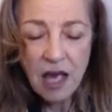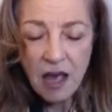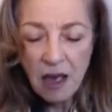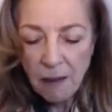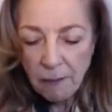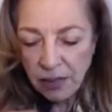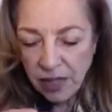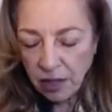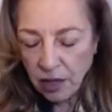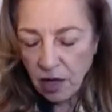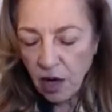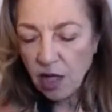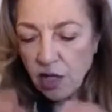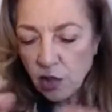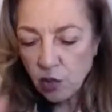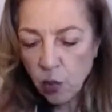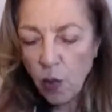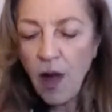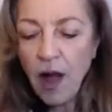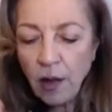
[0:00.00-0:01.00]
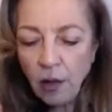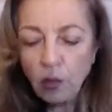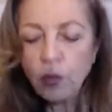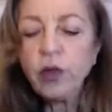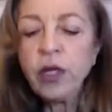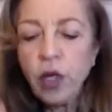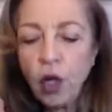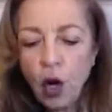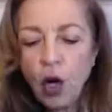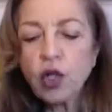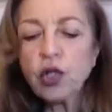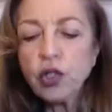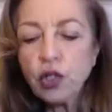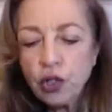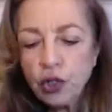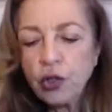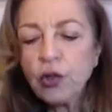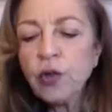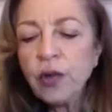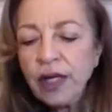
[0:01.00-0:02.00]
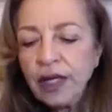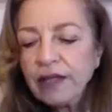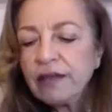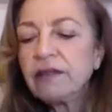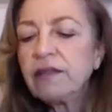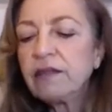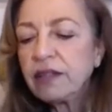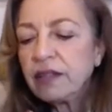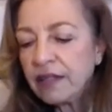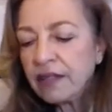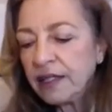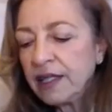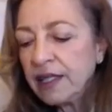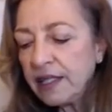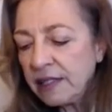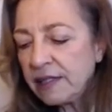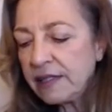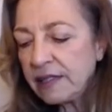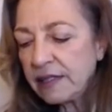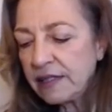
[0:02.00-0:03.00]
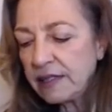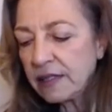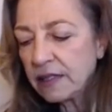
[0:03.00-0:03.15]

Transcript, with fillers: because while we are doing this,